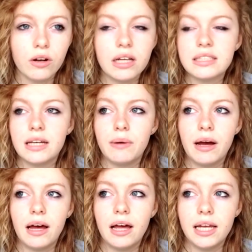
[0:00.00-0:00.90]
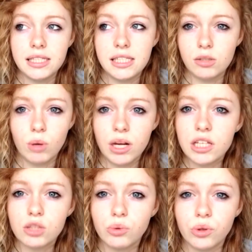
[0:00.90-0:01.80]
like, say, where Alicia is running
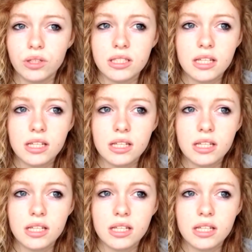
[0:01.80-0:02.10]
towards